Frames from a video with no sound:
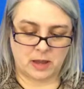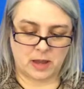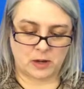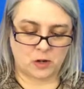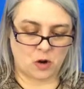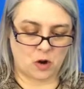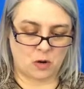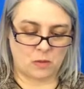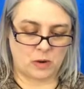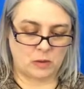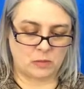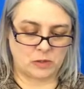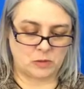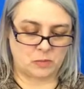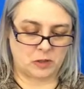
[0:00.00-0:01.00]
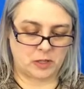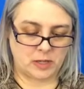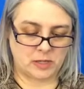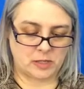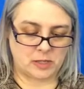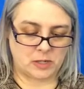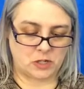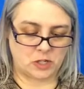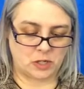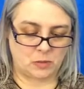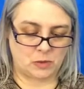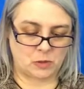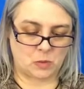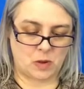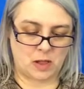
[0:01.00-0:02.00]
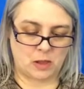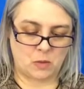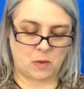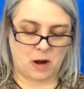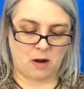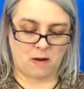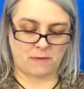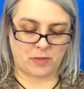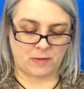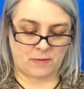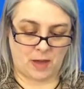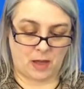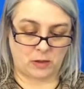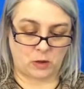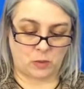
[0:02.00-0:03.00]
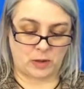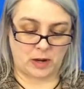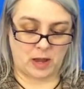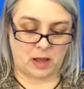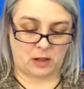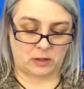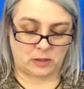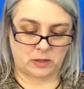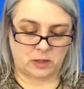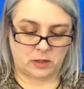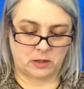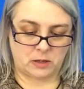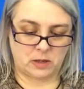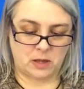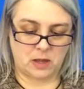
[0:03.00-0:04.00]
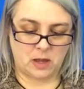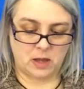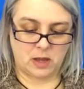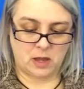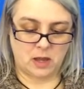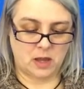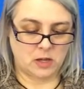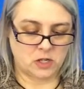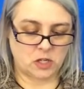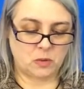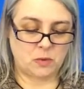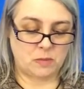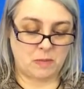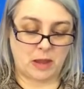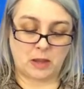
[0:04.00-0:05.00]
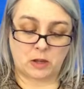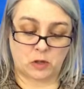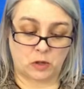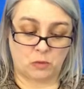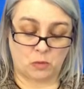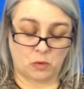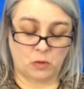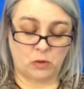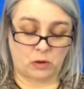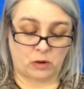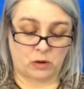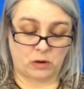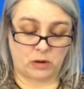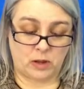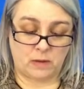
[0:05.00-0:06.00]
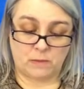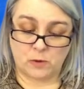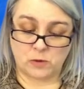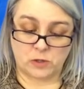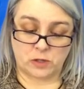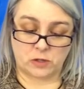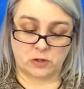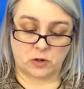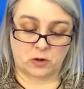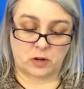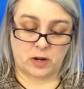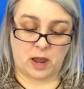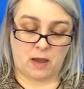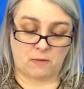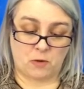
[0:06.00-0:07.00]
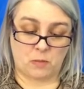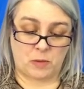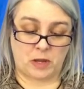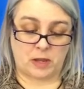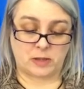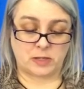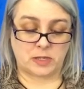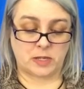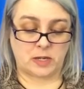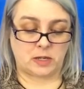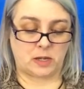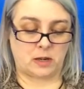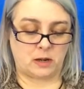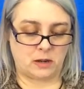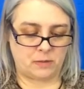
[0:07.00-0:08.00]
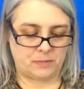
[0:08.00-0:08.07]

and Erwin was pleased that she was well aware of the value it held. She would make a good ruler if her sister could ever be unseated.